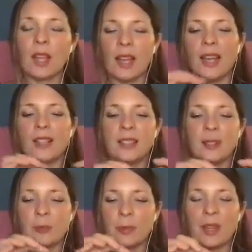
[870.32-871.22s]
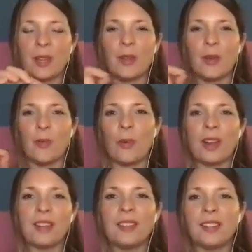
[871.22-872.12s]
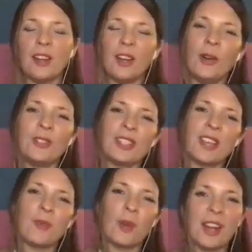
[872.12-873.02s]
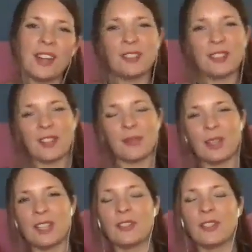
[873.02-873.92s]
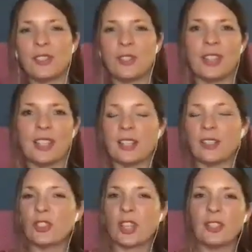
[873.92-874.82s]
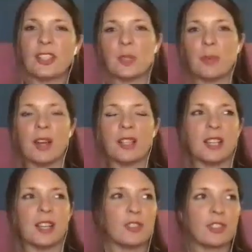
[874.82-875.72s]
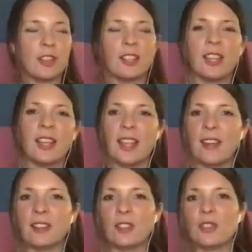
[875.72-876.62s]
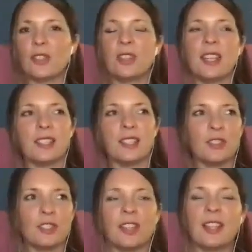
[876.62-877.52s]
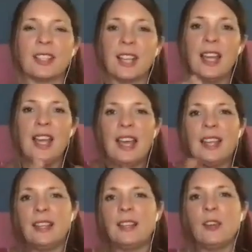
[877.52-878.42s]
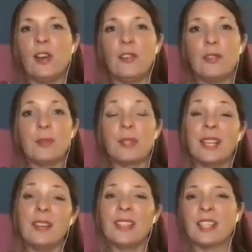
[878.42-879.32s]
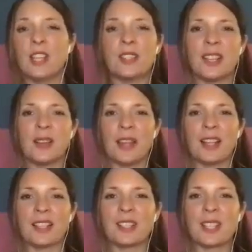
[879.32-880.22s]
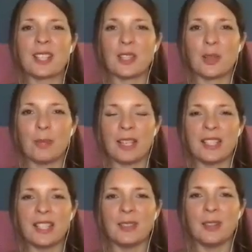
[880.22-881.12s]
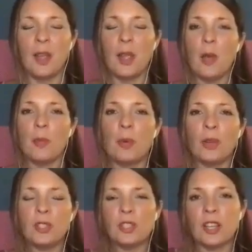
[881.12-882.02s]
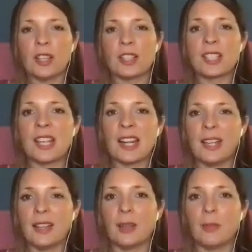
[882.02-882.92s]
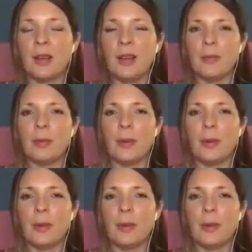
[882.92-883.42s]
And it will be I'll just have one, I'll just do this, I'll just go to this party, I'll just go to here, I'll just do this, I'll just do this. And in of themselves, they don't seem like such a big deal. But when you start stacking them up,